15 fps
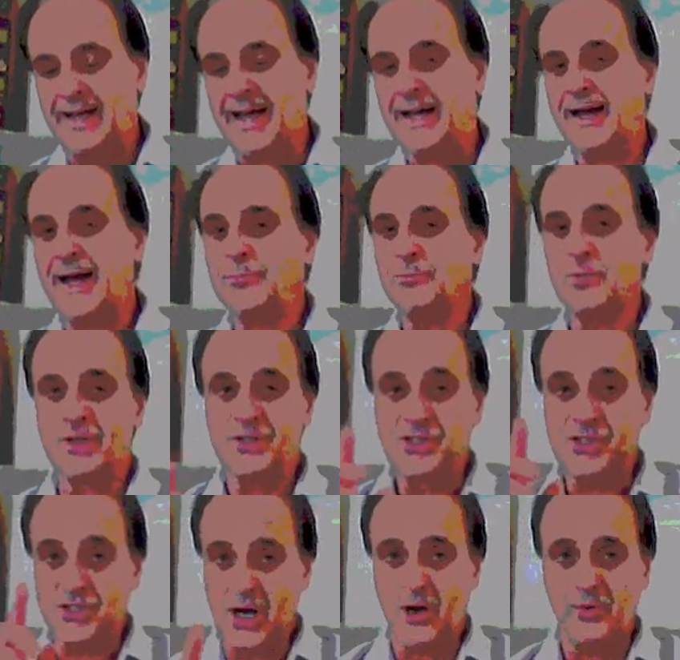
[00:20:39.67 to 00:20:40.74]
and I'm going to
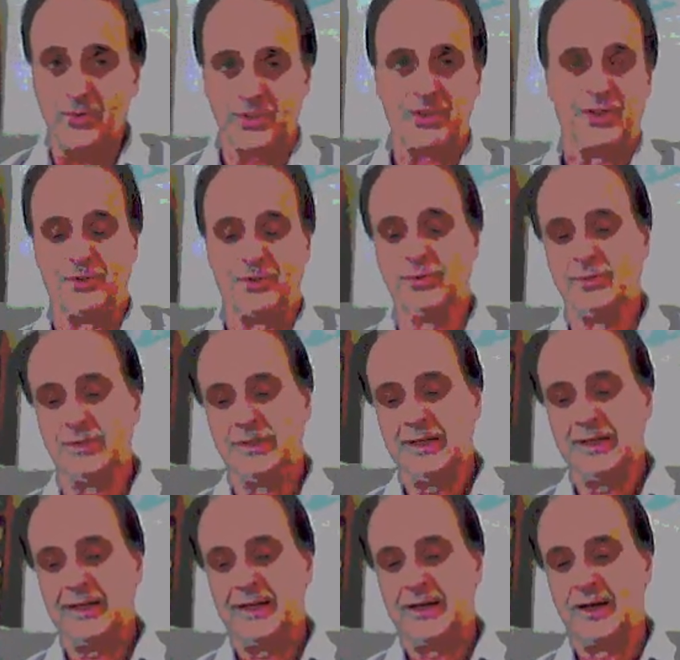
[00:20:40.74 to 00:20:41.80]
show you
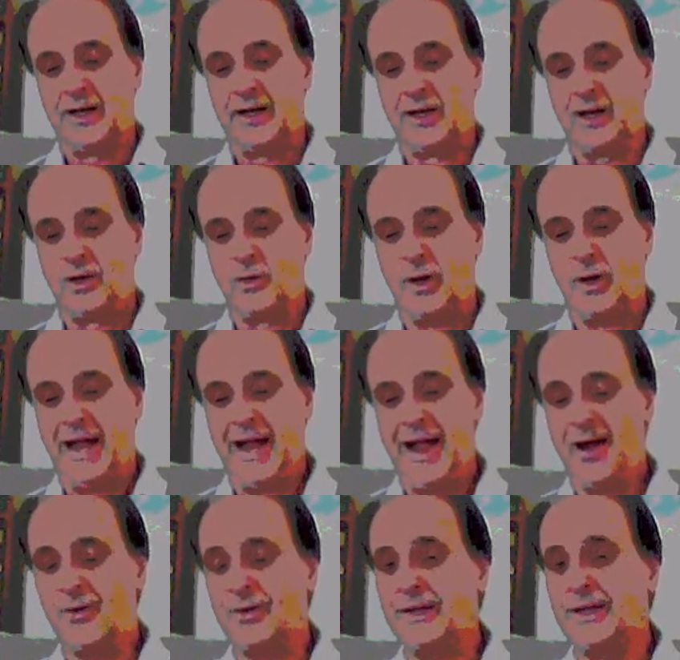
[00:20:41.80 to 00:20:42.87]

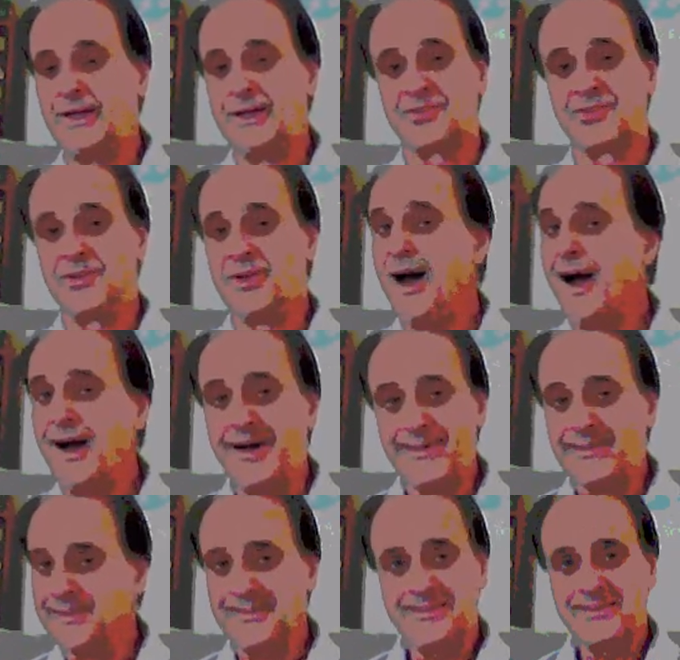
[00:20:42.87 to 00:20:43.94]
how it is
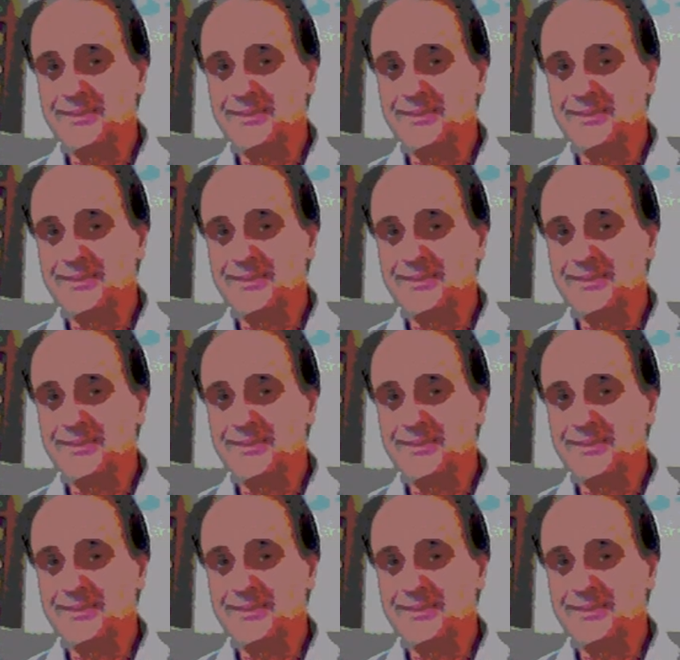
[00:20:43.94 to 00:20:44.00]
not